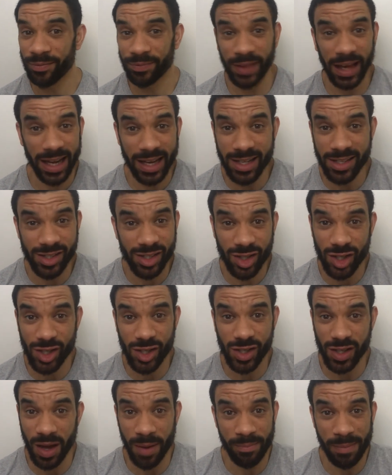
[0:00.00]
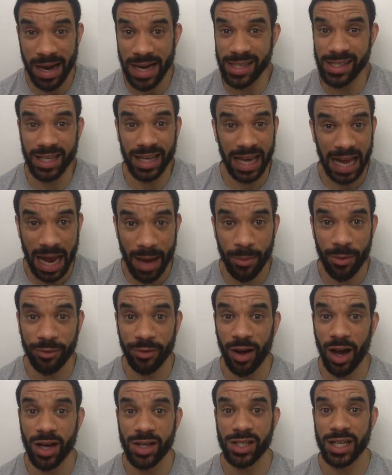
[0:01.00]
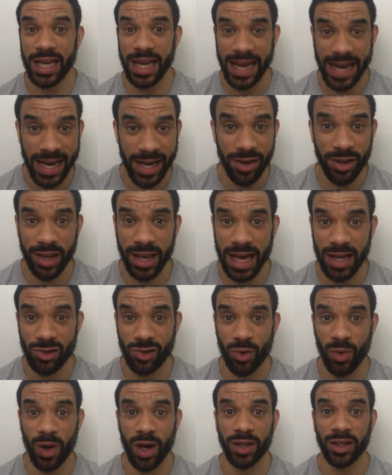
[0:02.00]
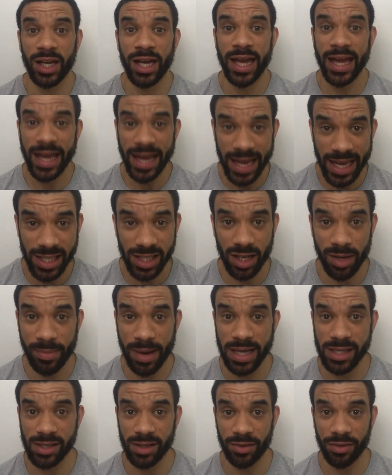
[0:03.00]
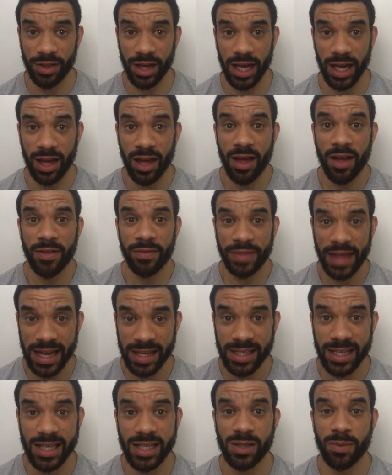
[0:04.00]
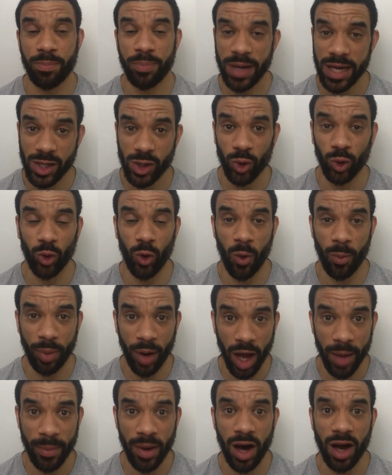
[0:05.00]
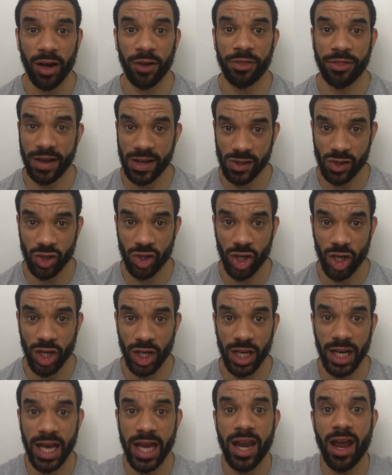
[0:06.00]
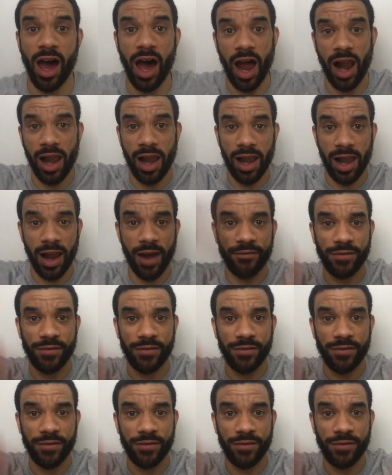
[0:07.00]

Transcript: That is just amazing. Camouflage in the natural world is an amazing thing. That is beetle or bite mark. Thanks for tuning in.